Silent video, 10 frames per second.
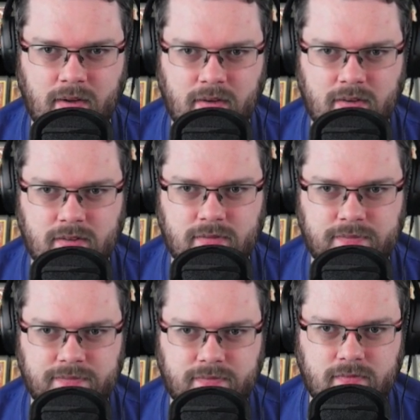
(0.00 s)

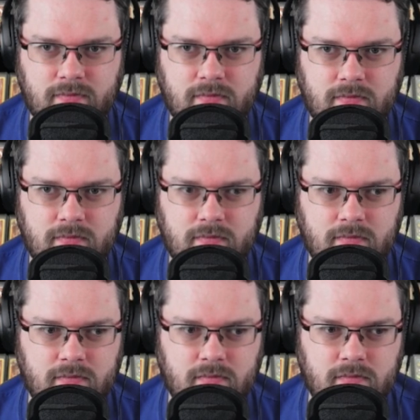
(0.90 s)

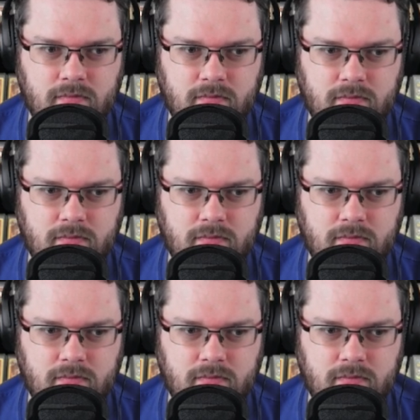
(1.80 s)
No one is speaking in this clip.